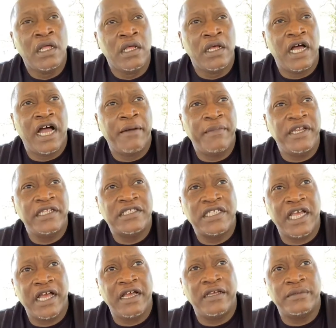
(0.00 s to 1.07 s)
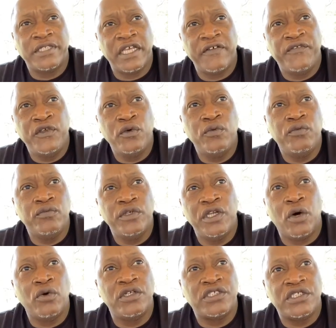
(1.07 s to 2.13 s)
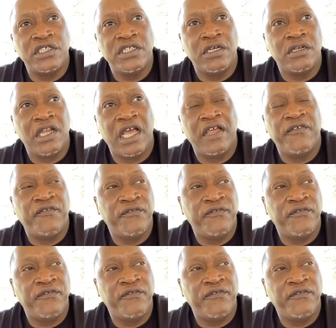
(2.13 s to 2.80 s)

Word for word: How many times have you noticed in your life